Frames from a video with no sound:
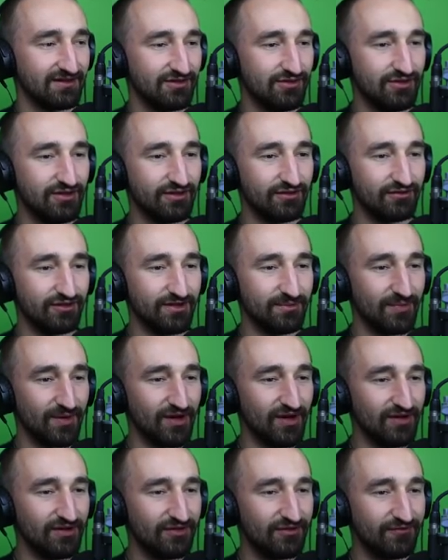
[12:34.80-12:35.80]
You can
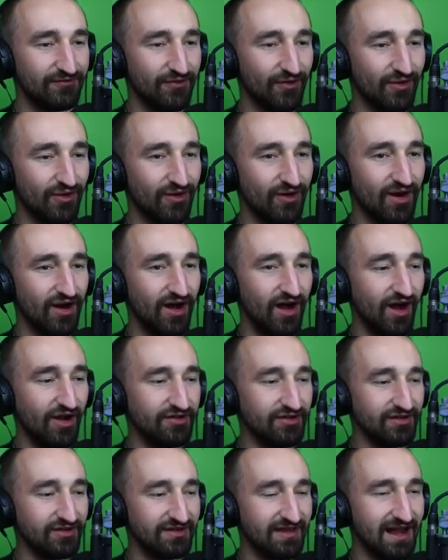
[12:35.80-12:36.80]
rebirth for
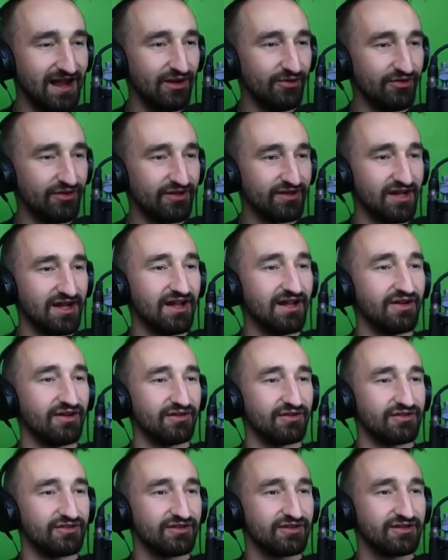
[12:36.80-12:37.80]
$100,000.
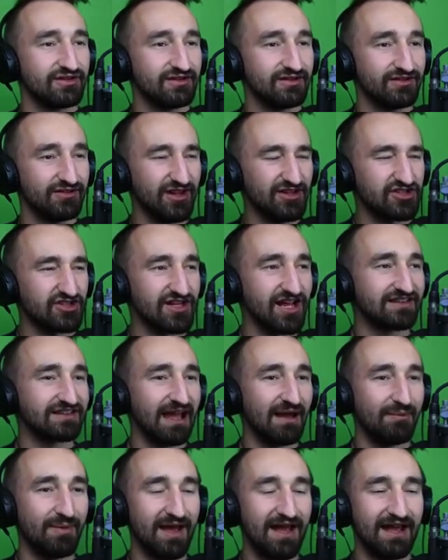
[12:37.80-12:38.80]
It's actually not
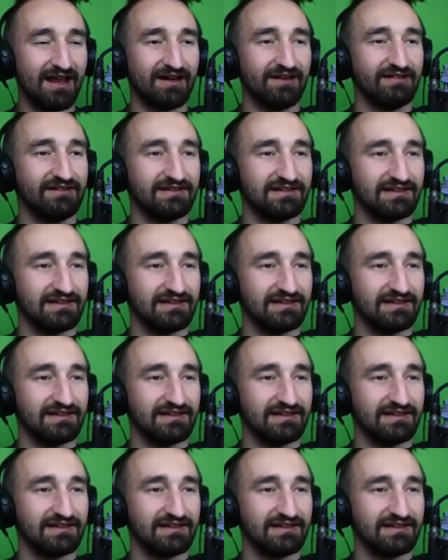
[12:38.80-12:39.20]
that bad.